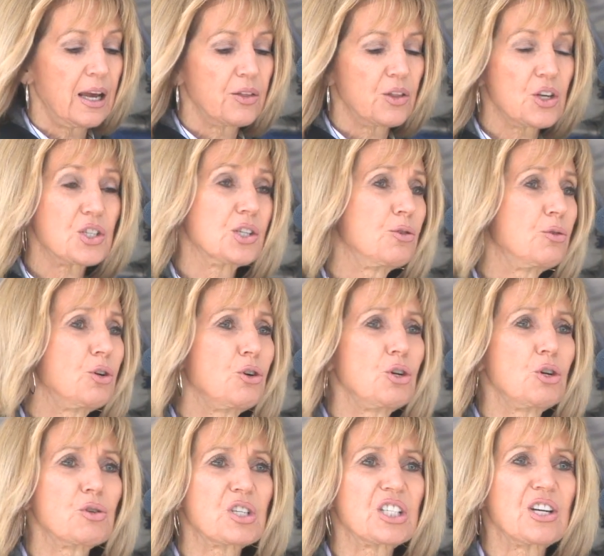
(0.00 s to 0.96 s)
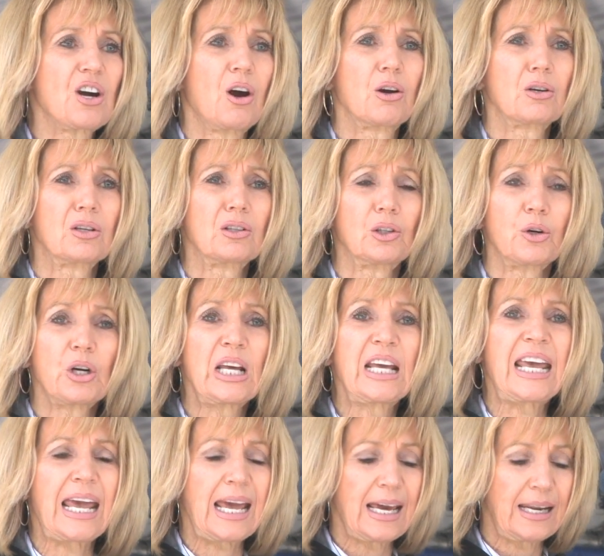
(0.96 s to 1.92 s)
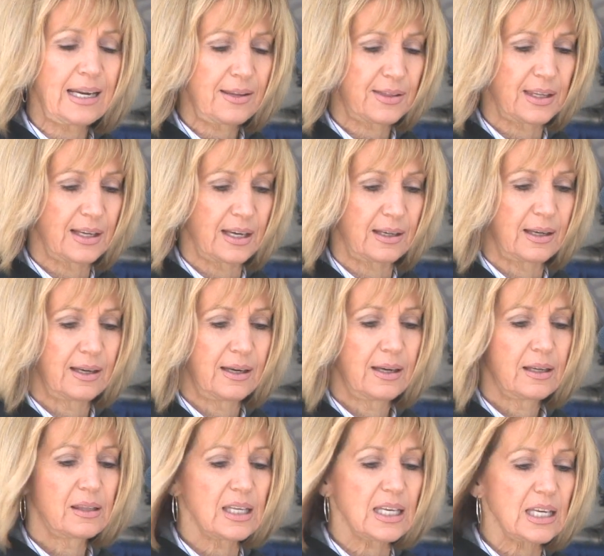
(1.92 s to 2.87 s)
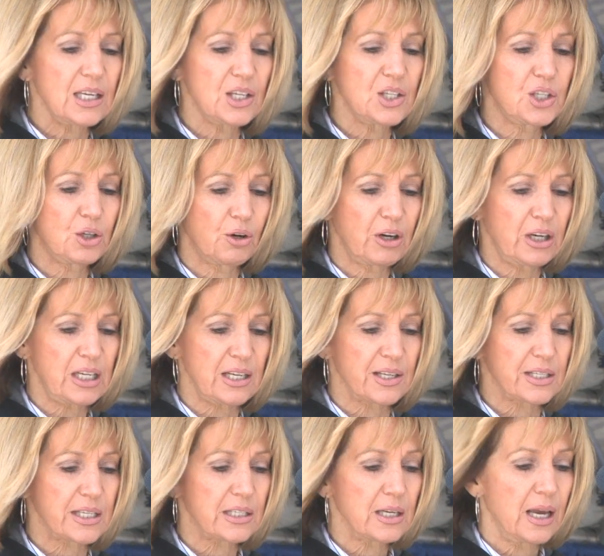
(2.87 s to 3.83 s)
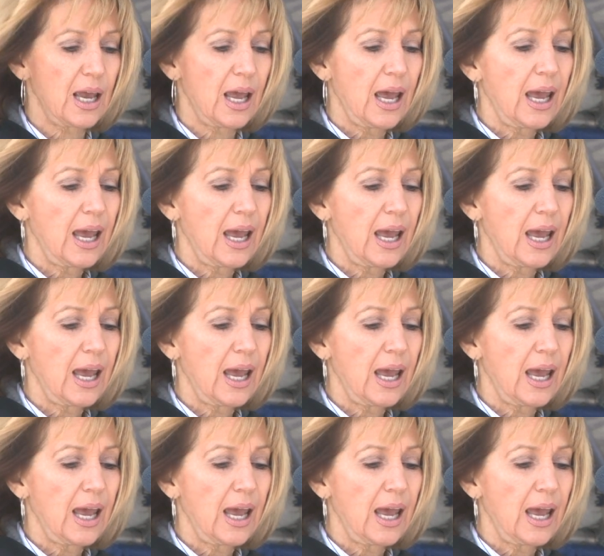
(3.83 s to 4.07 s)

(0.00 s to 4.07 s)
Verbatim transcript: The sooner you start learning anything, the easier it is.